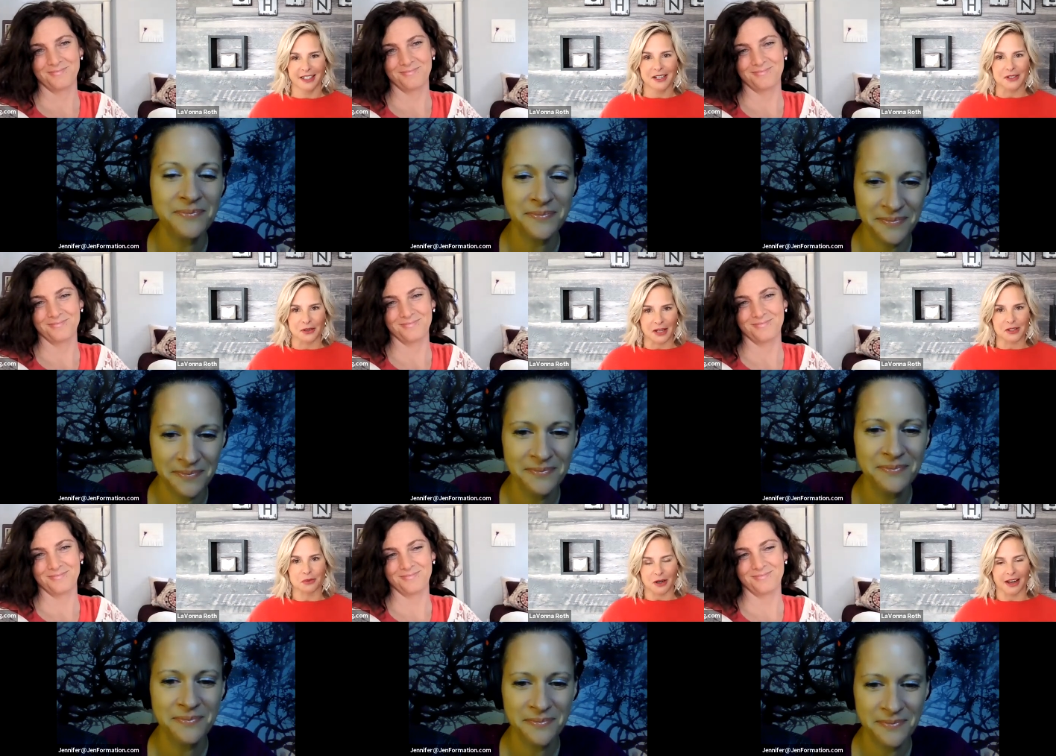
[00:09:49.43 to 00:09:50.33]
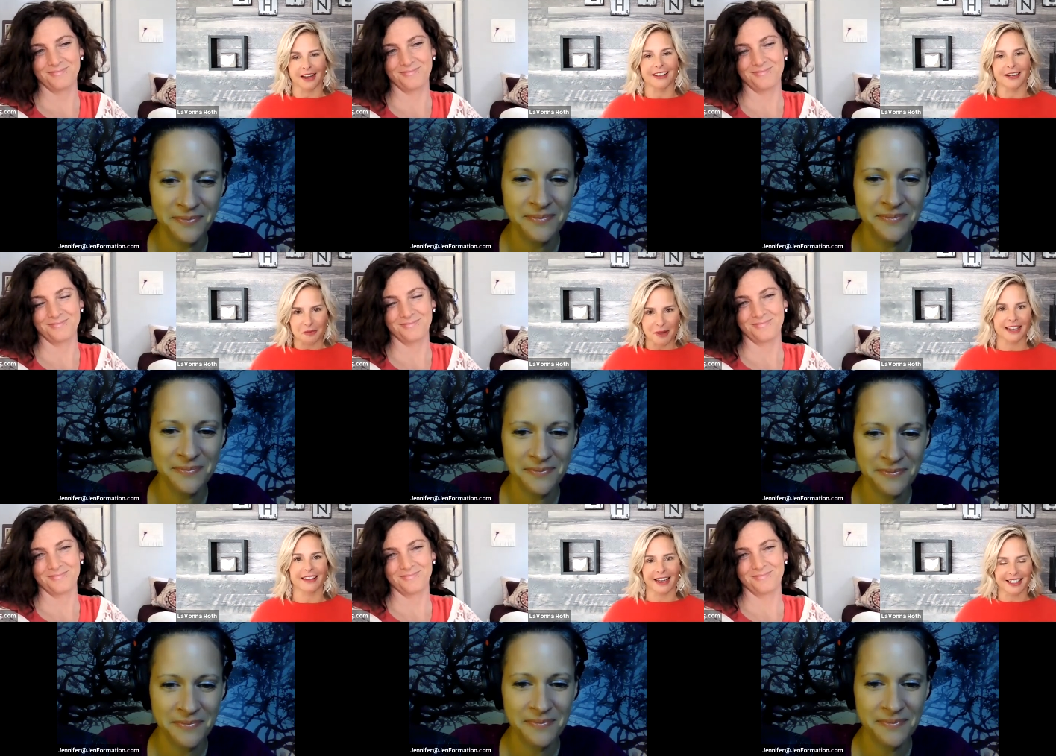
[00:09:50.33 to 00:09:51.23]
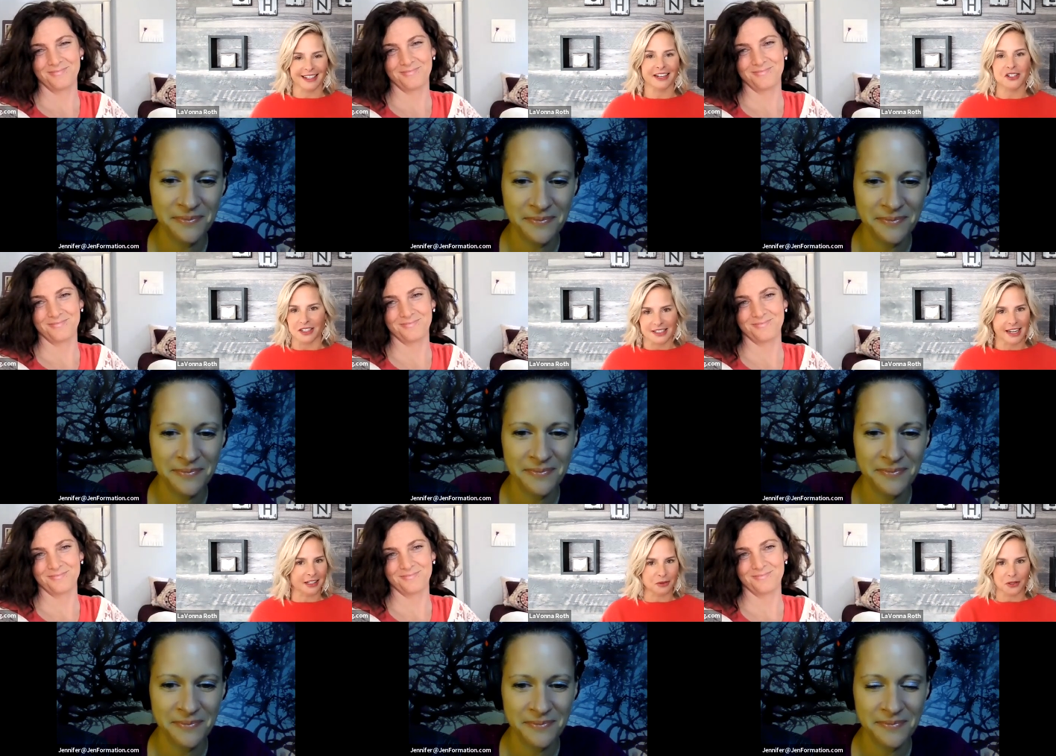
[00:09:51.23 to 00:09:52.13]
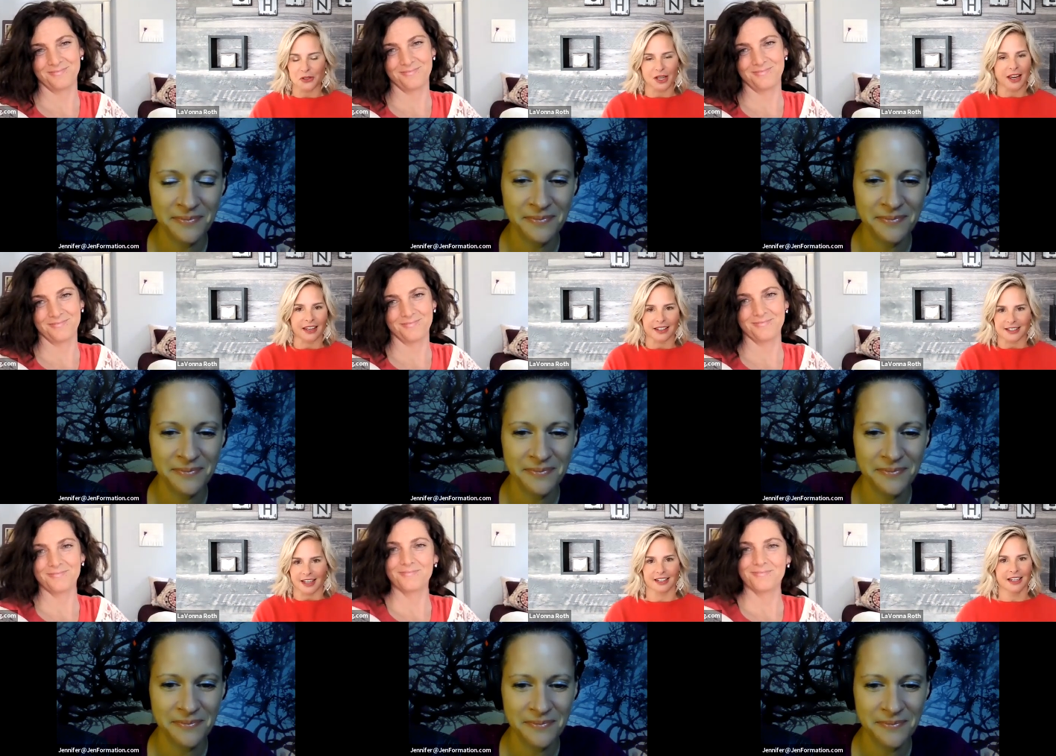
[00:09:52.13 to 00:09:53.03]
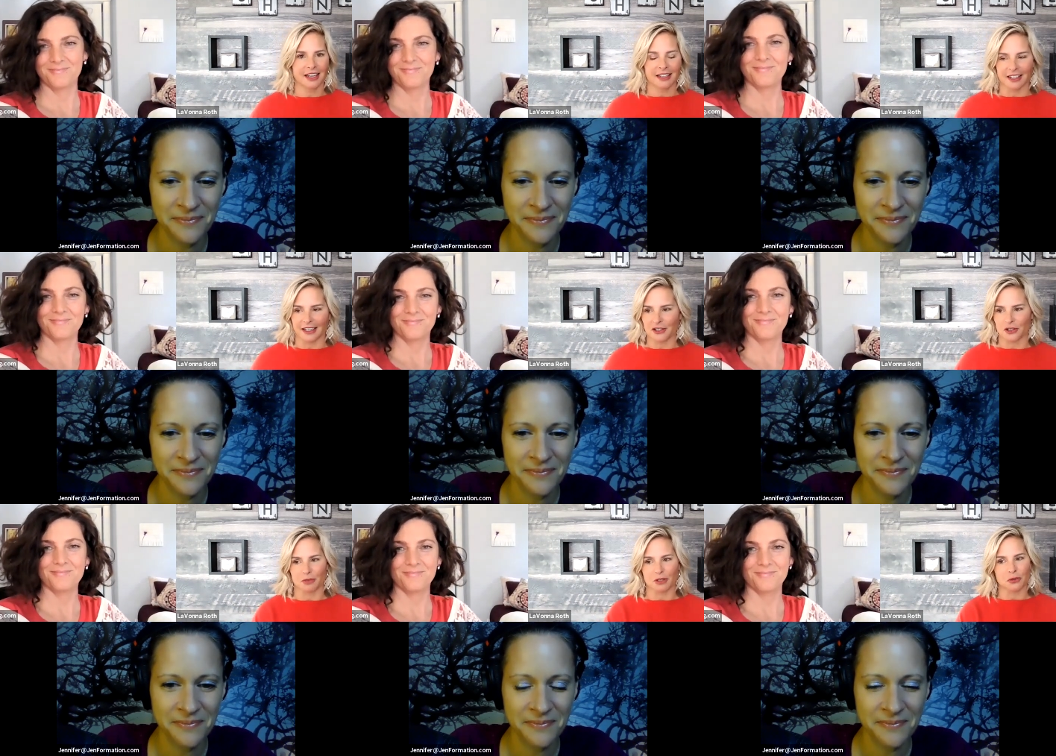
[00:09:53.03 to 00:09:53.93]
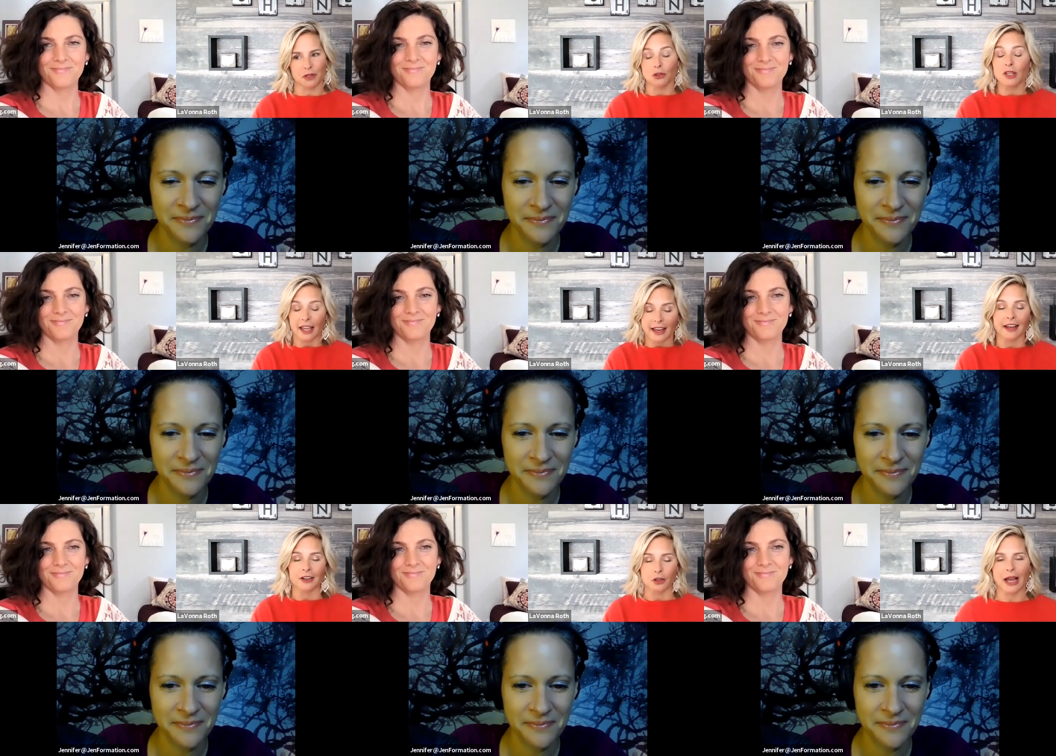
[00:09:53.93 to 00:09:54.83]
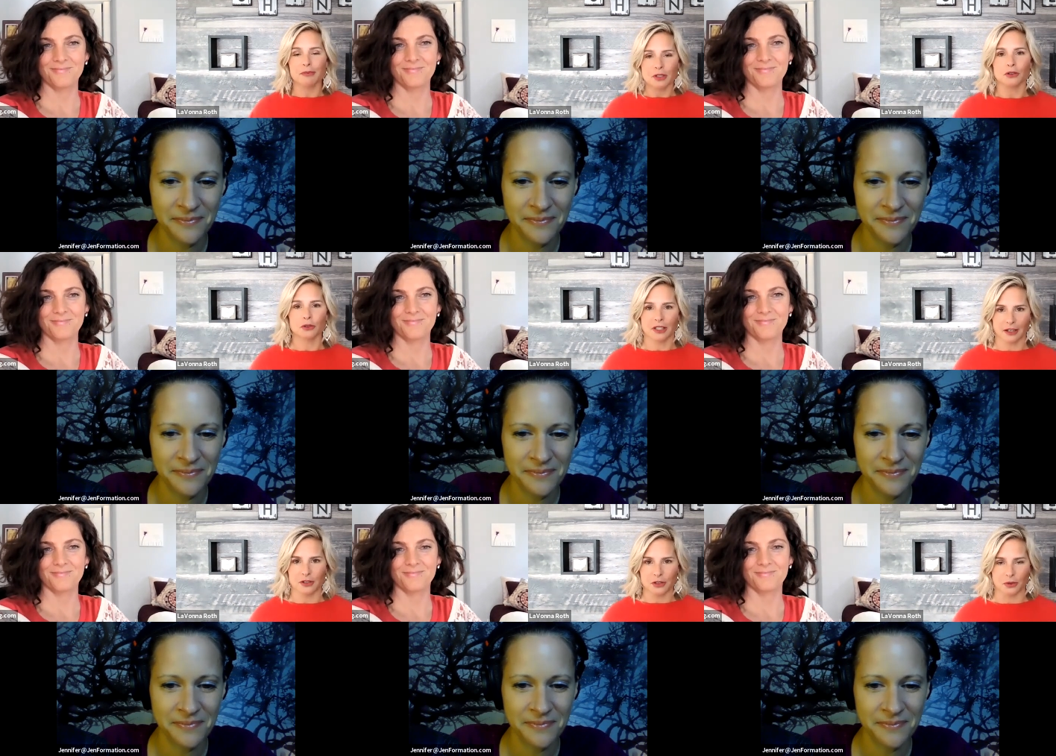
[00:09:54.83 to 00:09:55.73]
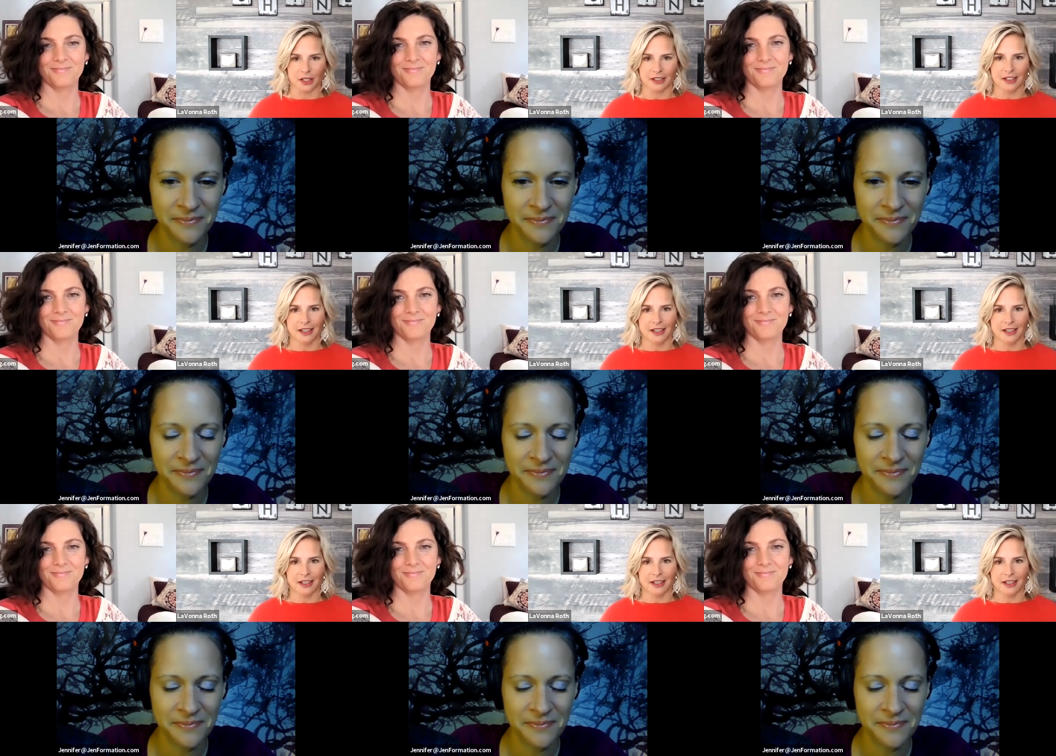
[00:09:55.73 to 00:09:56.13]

Speaker 1: So that's where I, you know, making that connection, exactly what you're saying is that connection between you can, you absolutely can do it,